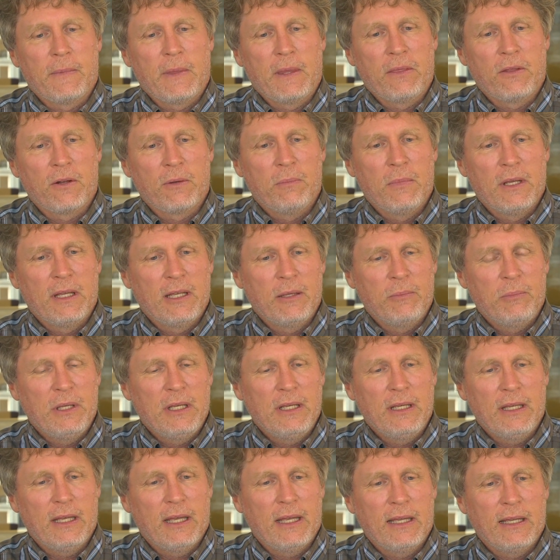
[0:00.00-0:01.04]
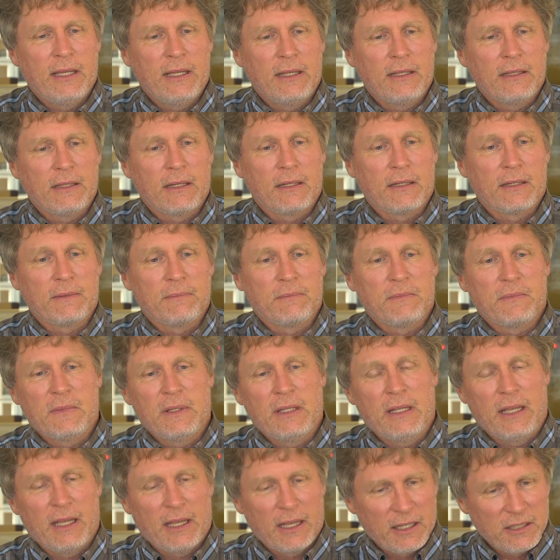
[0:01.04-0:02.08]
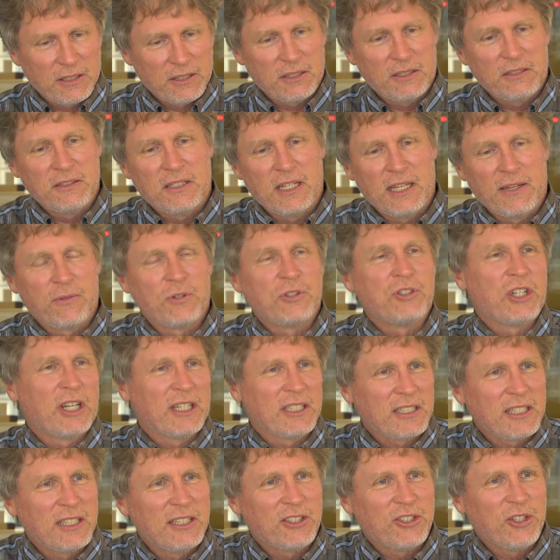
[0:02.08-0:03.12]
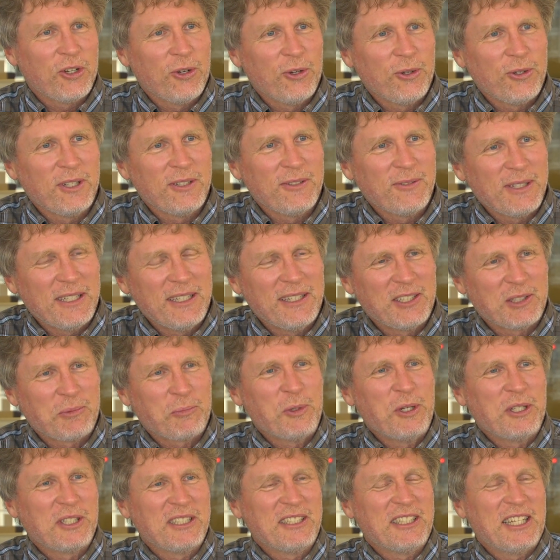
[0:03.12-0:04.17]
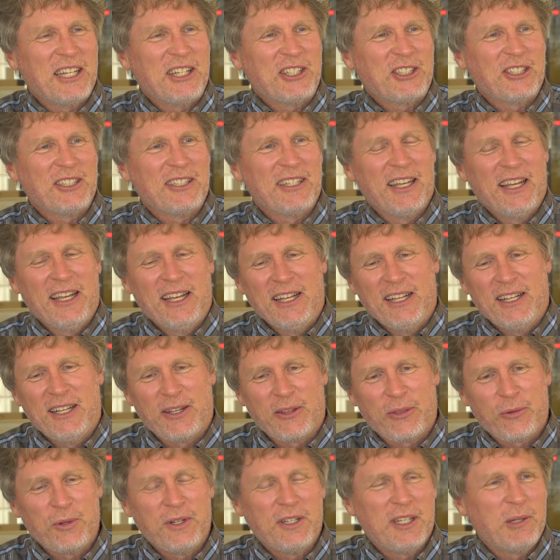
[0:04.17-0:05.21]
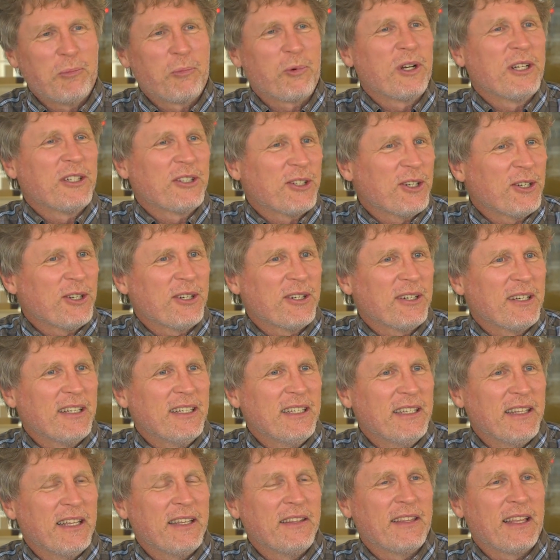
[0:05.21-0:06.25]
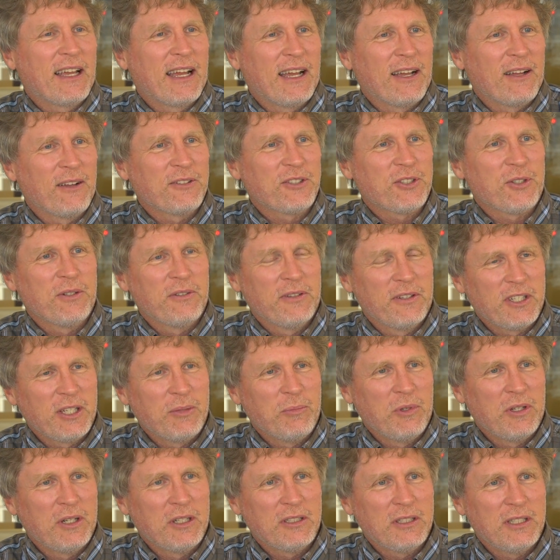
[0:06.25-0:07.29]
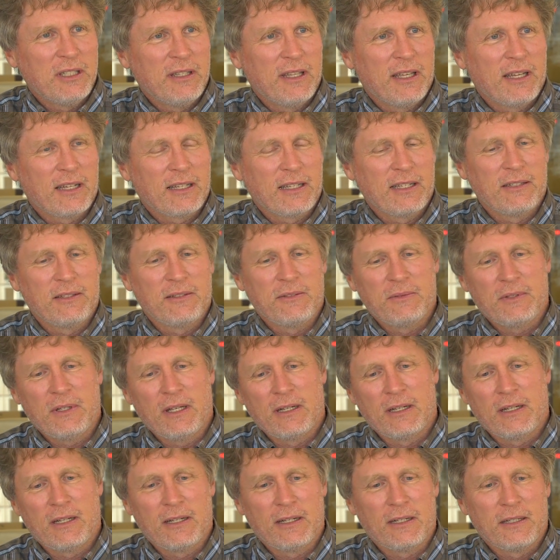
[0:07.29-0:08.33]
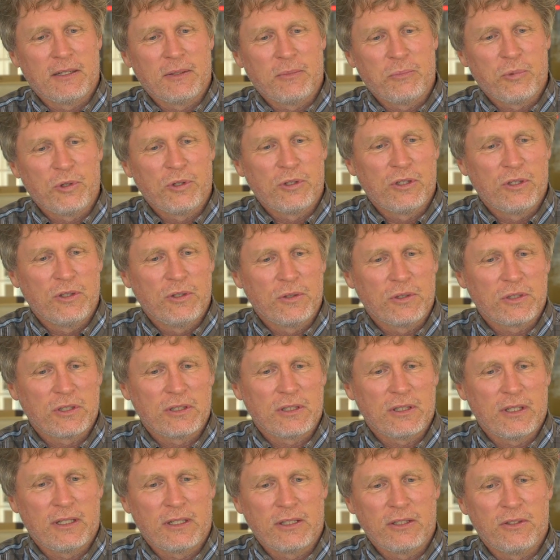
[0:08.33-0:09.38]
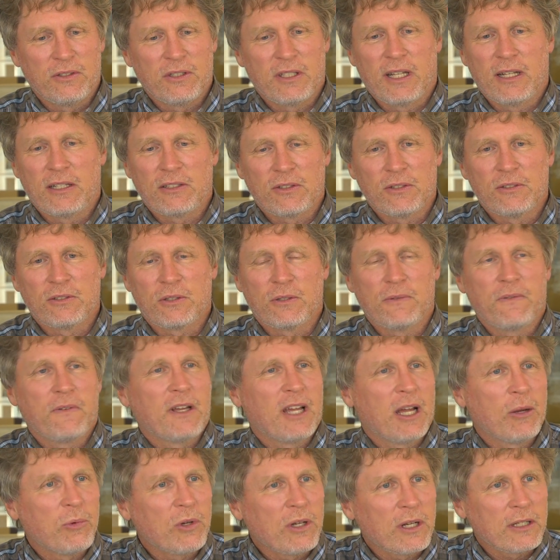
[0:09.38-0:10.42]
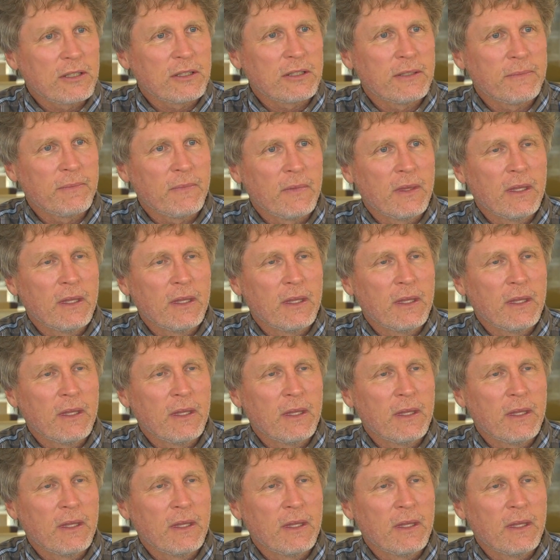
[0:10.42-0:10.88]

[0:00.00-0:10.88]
There may be as Dave Rajewski showed in his presentation, a 3D printer in the house or in the community that can produce utensils or fabrics.